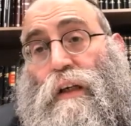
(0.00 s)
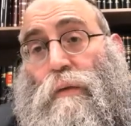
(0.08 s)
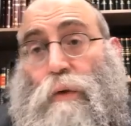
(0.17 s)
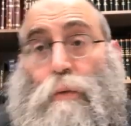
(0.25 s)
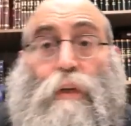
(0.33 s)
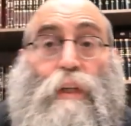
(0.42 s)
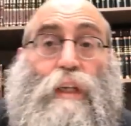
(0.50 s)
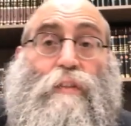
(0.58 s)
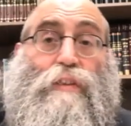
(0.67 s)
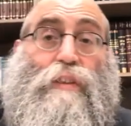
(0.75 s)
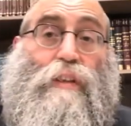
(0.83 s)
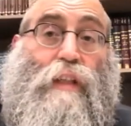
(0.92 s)
We want to give
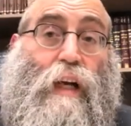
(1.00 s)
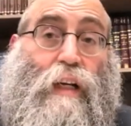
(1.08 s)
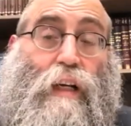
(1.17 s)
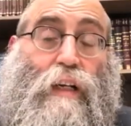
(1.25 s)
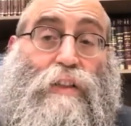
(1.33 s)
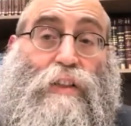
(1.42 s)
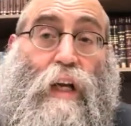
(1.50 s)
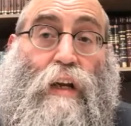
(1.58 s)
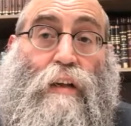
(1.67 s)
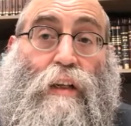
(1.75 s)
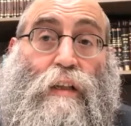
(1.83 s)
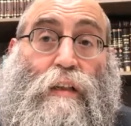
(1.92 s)
tzedakah,
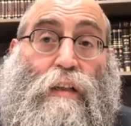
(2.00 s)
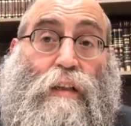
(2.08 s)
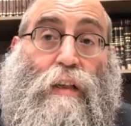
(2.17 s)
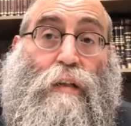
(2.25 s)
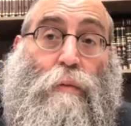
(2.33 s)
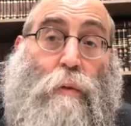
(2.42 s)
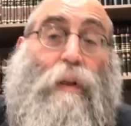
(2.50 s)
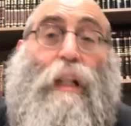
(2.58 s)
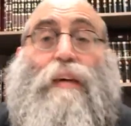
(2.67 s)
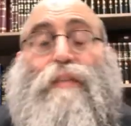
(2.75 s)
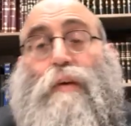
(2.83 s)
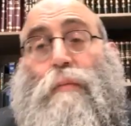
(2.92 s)
charity, but we
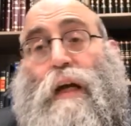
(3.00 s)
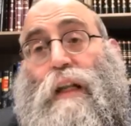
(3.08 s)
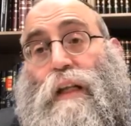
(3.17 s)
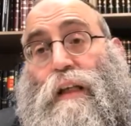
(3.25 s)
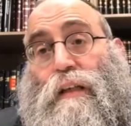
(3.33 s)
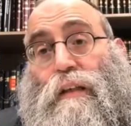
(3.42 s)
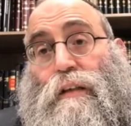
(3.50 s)
love our money.